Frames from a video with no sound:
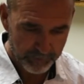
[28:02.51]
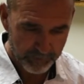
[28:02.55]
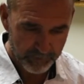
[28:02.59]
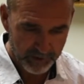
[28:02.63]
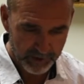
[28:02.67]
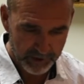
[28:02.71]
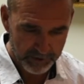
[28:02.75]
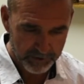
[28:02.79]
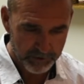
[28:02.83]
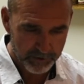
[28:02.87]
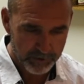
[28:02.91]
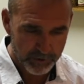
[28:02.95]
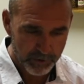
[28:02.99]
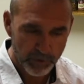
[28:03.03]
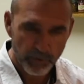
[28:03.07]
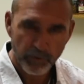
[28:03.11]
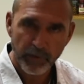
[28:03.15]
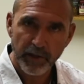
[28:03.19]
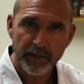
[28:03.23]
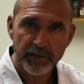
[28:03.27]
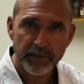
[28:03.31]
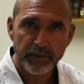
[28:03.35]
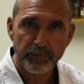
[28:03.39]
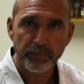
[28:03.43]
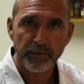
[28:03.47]
This is your
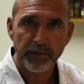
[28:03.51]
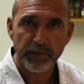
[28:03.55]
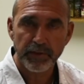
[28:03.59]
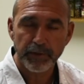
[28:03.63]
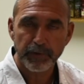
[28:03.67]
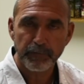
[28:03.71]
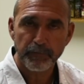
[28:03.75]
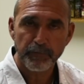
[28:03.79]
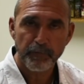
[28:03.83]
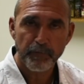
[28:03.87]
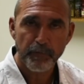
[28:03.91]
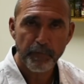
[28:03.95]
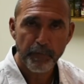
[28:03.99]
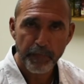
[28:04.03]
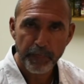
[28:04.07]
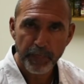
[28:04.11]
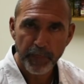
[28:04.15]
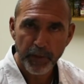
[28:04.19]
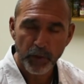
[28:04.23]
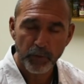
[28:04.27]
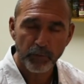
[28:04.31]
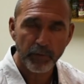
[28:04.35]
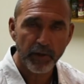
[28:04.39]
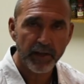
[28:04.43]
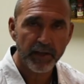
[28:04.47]
recipe,
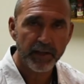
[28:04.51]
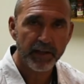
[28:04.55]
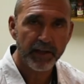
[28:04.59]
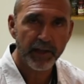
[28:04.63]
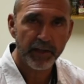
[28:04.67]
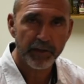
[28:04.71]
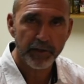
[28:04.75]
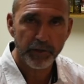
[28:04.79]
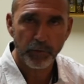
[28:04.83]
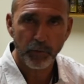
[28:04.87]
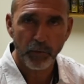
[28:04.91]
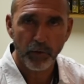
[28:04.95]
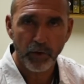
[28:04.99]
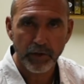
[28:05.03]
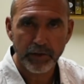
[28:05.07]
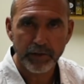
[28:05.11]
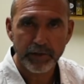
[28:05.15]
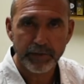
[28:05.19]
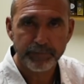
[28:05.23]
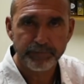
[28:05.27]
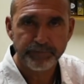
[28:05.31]
you make it how you want.